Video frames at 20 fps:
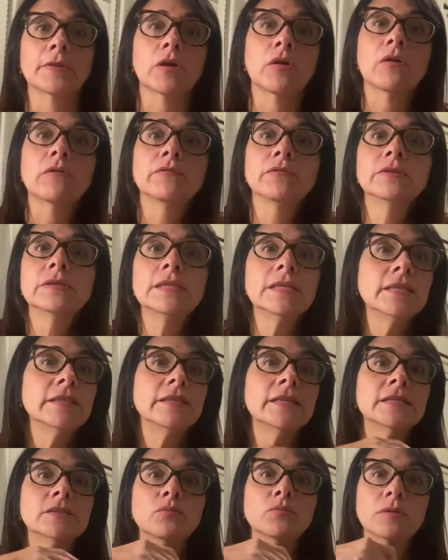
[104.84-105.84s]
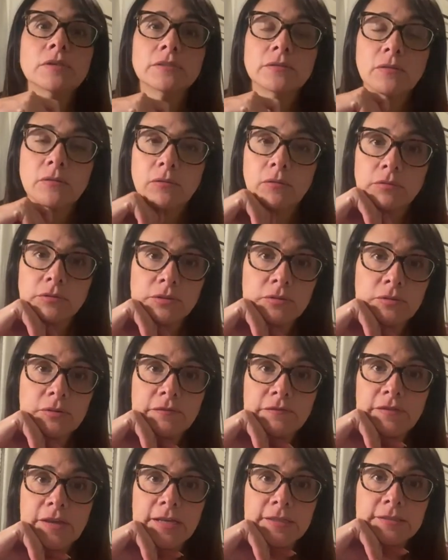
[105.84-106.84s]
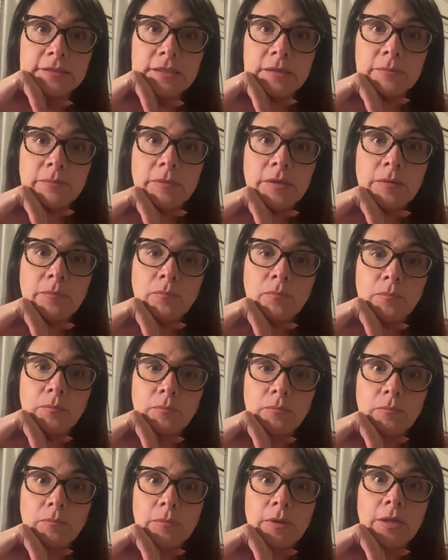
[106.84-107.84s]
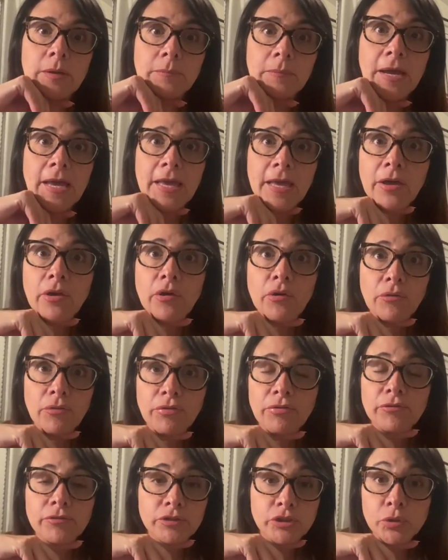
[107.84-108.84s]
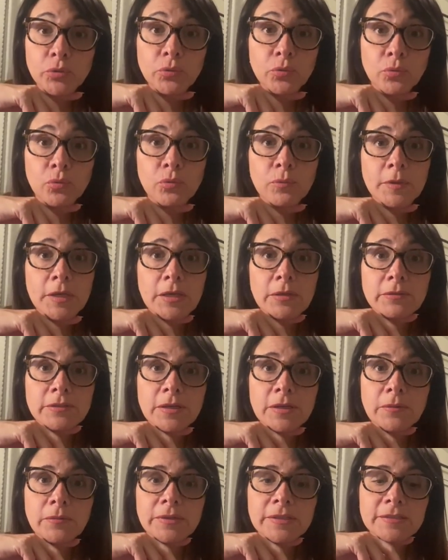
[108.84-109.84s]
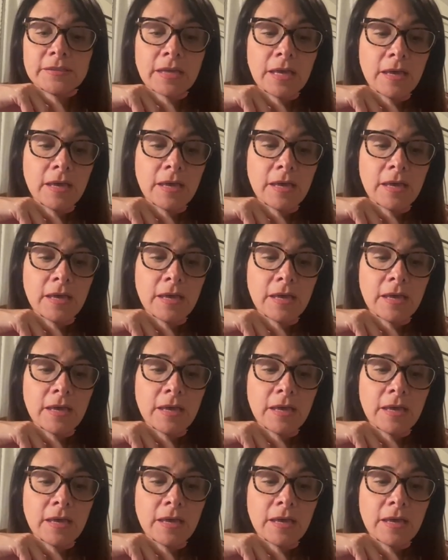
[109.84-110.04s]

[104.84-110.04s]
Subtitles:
obviously this was also affecting me in my health too, because I was